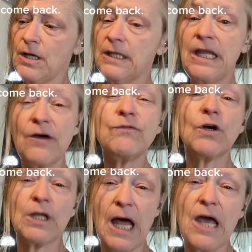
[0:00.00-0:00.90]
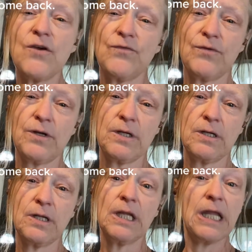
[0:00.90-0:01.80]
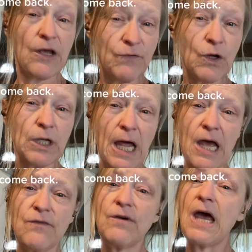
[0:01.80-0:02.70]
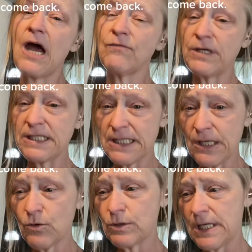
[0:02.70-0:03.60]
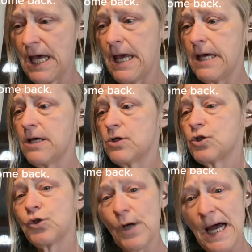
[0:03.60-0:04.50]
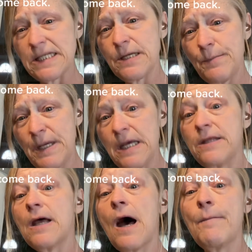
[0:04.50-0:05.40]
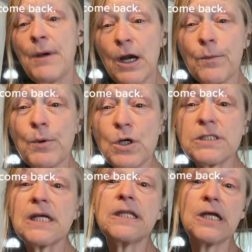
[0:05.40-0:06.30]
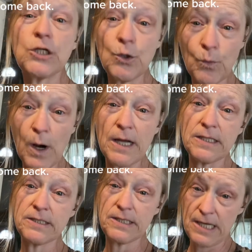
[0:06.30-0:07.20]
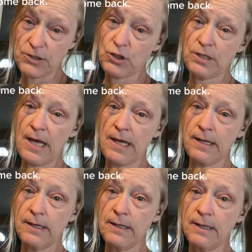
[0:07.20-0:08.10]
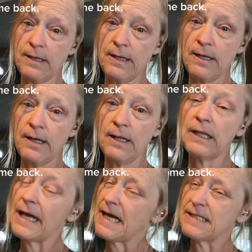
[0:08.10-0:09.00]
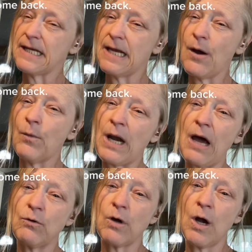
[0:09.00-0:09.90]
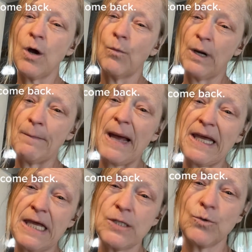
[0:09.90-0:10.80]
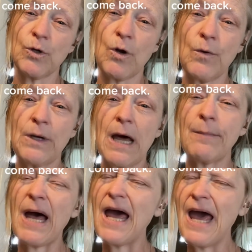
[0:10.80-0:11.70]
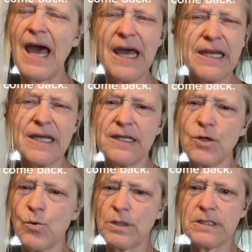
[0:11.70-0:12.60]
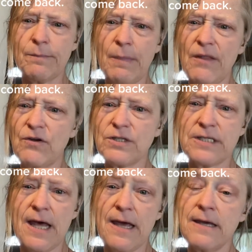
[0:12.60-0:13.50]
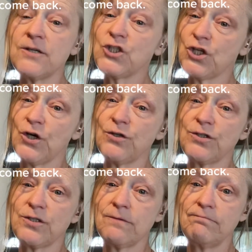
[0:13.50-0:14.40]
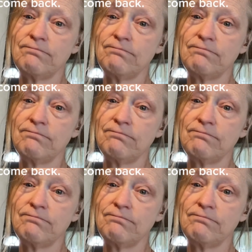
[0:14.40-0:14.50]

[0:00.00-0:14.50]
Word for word: Live your life. Live your life. Every single day, try to be a better person than you was yesterday. Like I said, when I grow, when my kids were growing up, I hated going to Mother's Day church.